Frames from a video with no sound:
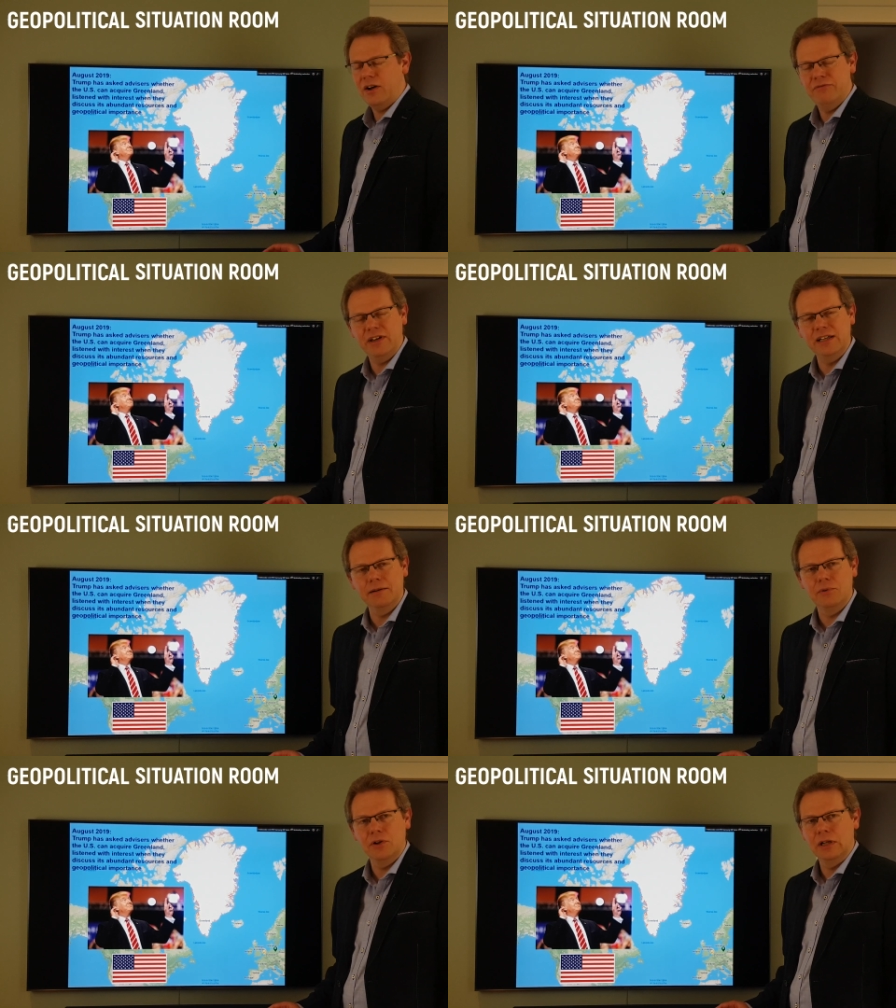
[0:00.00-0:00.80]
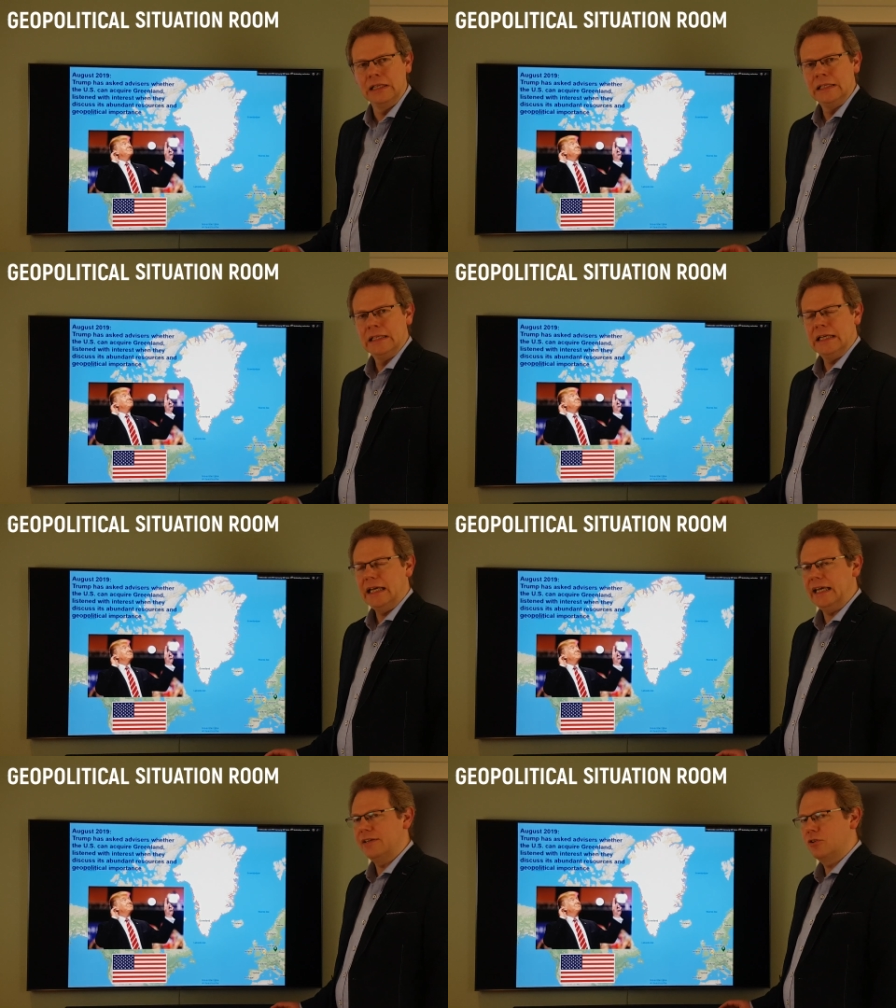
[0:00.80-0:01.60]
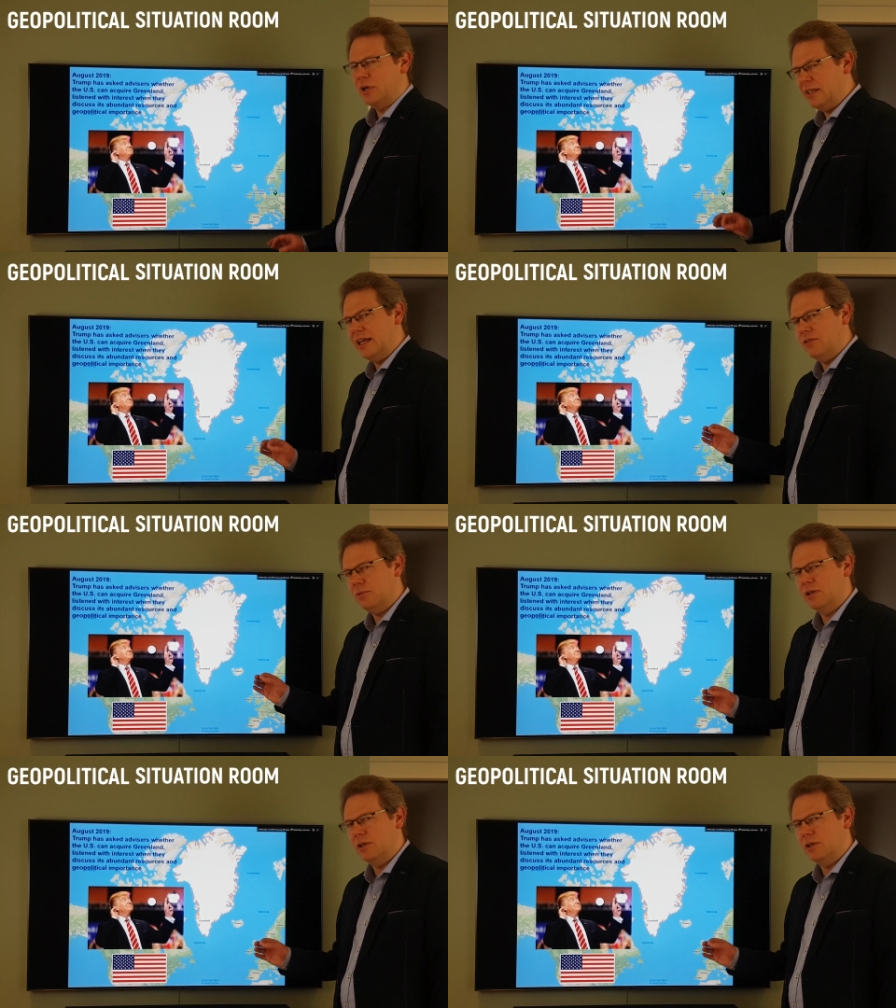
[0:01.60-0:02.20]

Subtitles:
available in Greenland.